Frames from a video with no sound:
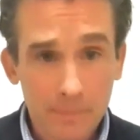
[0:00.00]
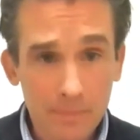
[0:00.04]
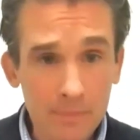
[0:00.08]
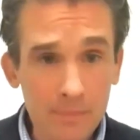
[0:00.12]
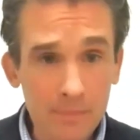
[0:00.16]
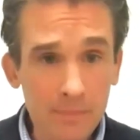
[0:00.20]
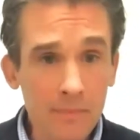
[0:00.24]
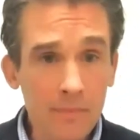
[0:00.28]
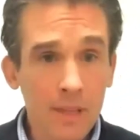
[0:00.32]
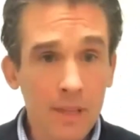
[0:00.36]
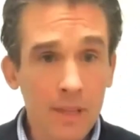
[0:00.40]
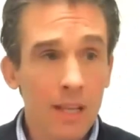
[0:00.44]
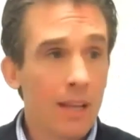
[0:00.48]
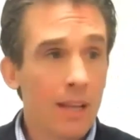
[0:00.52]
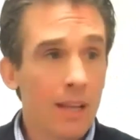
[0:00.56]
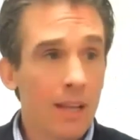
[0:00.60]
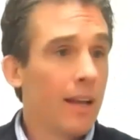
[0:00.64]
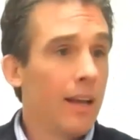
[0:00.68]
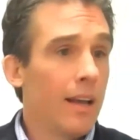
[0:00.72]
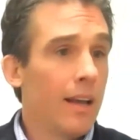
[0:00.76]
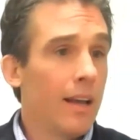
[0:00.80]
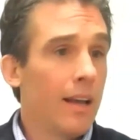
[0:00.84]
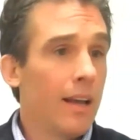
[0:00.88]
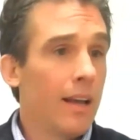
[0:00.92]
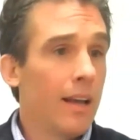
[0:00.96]

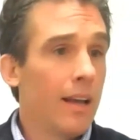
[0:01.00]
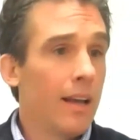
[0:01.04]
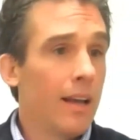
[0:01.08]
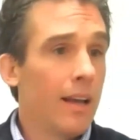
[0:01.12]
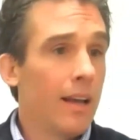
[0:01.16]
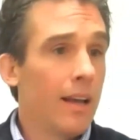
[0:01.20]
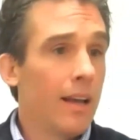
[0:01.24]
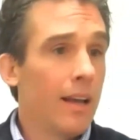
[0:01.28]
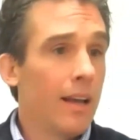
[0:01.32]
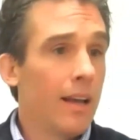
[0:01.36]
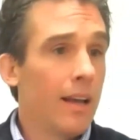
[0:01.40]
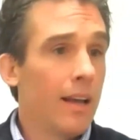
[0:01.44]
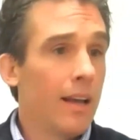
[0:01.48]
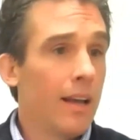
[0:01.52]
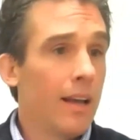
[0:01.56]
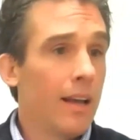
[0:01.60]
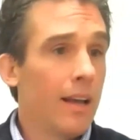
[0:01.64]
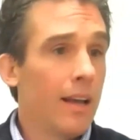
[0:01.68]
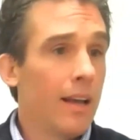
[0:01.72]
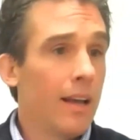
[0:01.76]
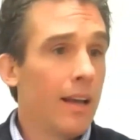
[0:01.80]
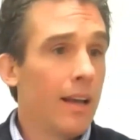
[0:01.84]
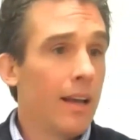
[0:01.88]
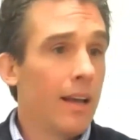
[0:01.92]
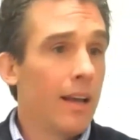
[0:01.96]

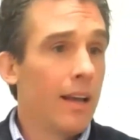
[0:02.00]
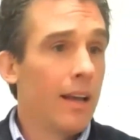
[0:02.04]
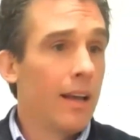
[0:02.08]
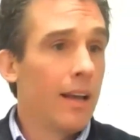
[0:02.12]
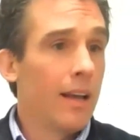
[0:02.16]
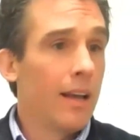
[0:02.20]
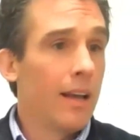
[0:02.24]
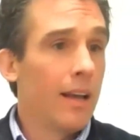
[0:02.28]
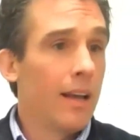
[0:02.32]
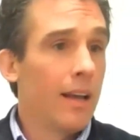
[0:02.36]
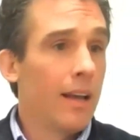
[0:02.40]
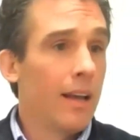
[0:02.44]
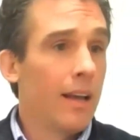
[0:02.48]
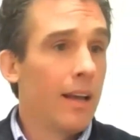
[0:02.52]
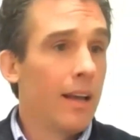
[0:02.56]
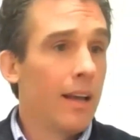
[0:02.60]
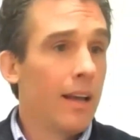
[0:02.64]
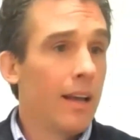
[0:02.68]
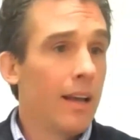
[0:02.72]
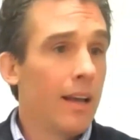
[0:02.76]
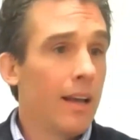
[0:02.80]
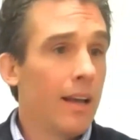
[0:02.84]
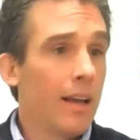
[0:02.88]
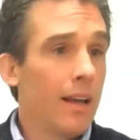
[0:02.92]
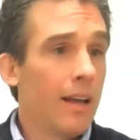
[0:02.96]

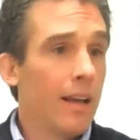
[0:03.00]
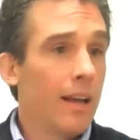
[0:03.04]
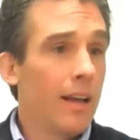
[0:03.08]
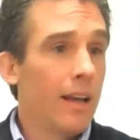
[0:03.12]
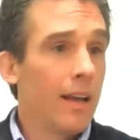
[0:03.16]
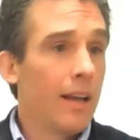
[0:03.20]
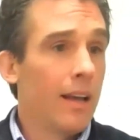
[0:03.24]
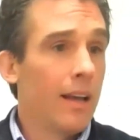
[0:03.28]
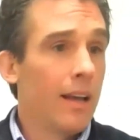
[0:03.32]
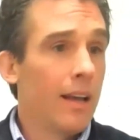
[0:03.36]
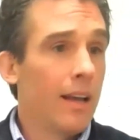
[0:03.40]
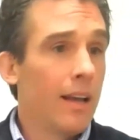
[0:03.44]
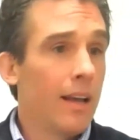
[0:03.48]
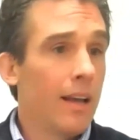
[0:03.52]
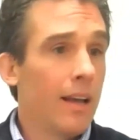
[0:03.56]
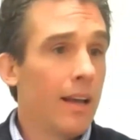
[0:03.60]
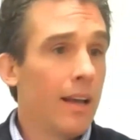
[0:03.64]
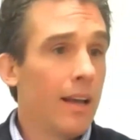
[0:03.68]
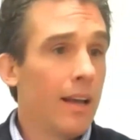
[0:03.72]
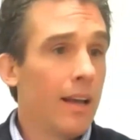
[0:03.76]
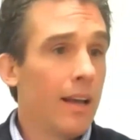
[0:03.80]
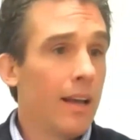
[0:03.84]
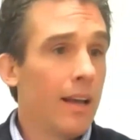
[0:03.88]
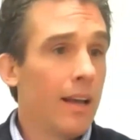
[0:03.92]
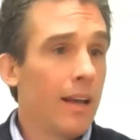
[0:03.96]

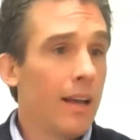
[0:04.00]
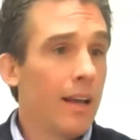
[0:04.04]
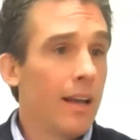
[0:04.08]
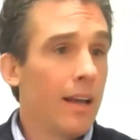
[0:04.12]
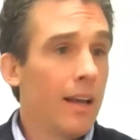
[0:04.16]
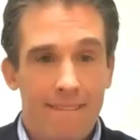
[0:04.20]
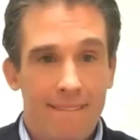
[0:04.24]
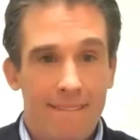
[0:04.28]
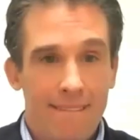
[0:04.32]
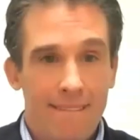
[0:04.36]
Nothing is said.